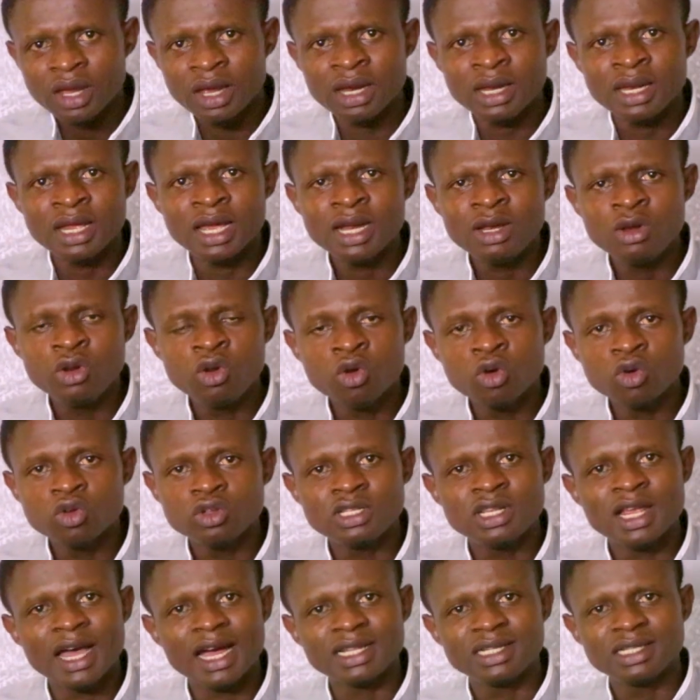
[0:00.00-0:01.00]
And then
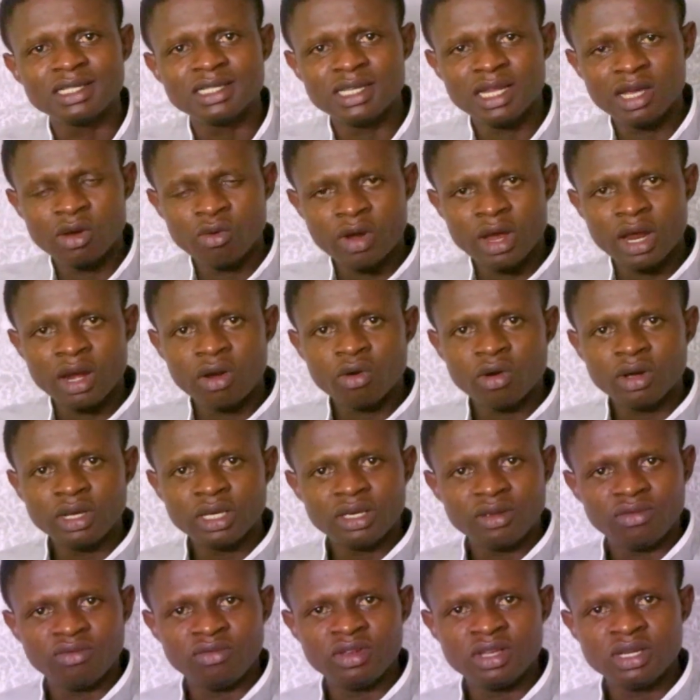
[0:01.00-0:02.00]
those that they were
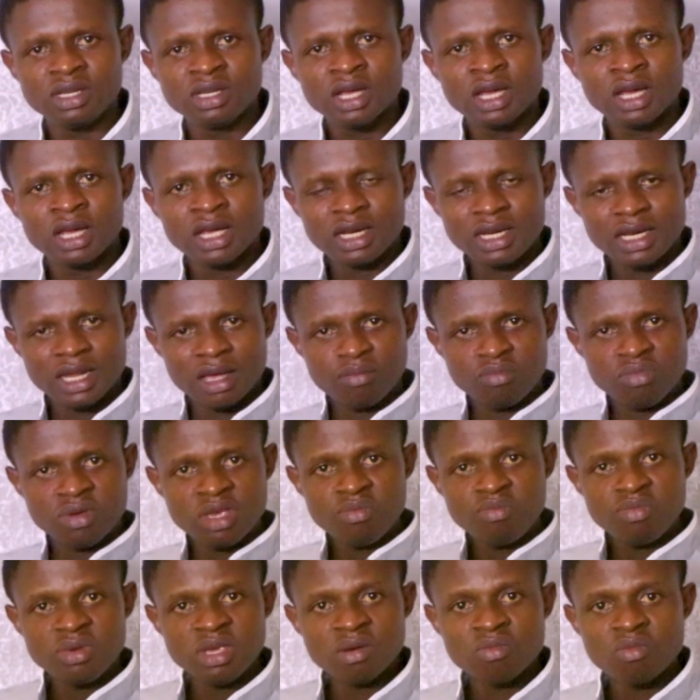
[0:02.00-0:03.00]
not given the
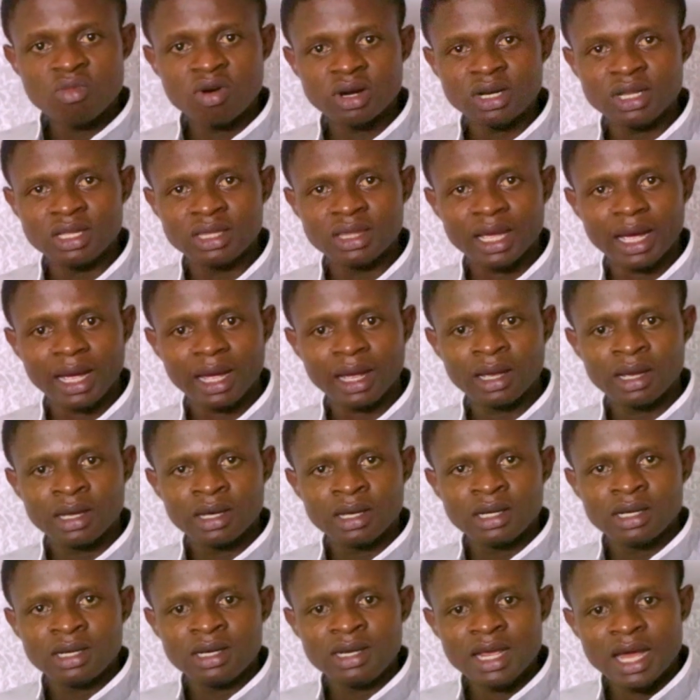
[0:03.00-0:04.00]
BP monitor,
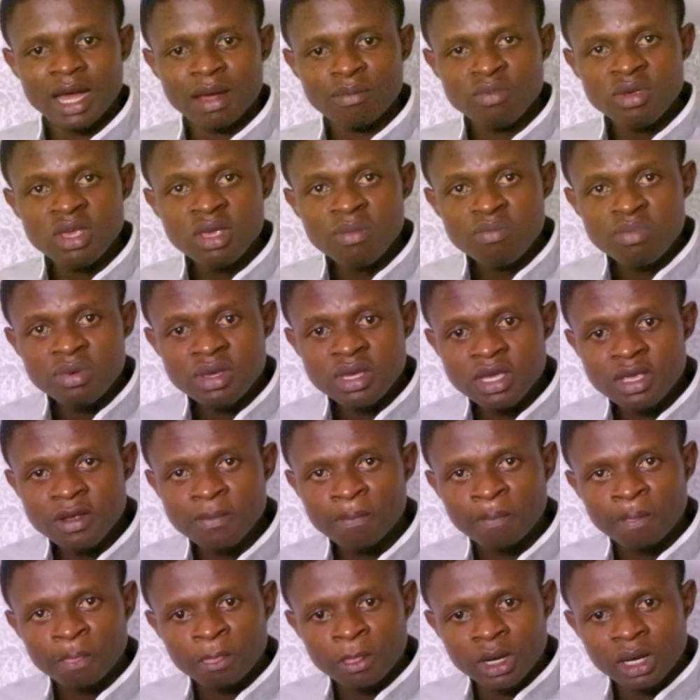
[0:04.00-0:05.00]
their
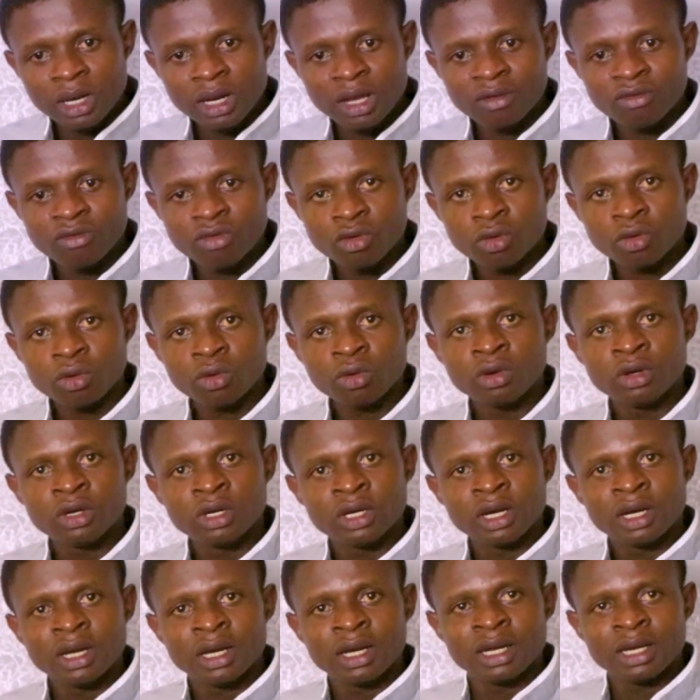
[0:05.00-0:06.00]
BP level
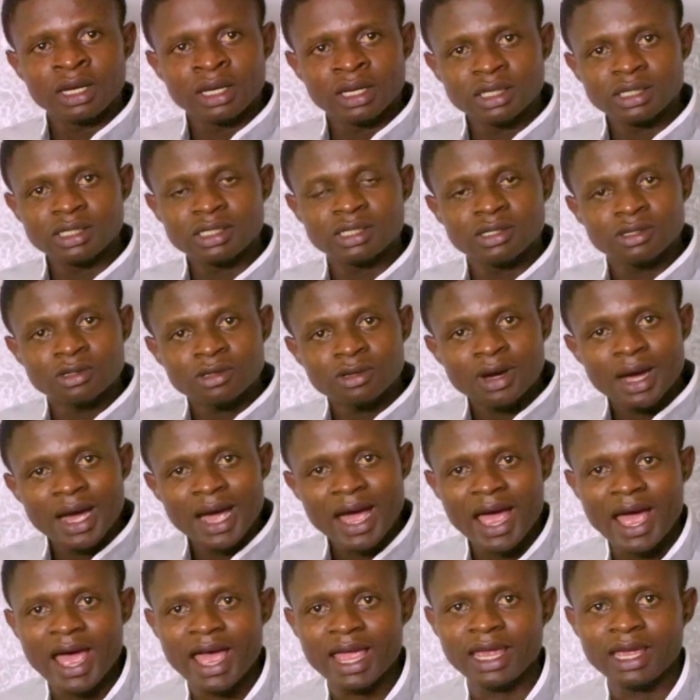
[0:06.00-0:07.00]
is still
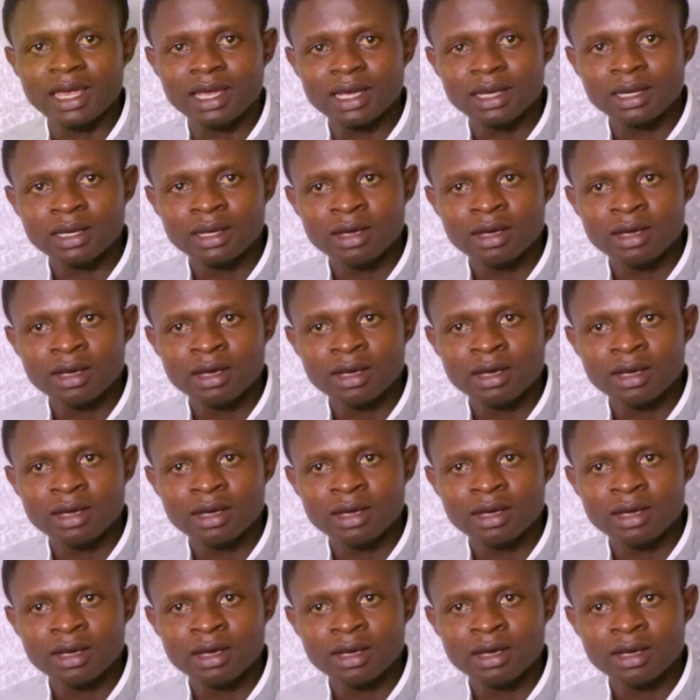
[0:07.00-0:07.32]
high.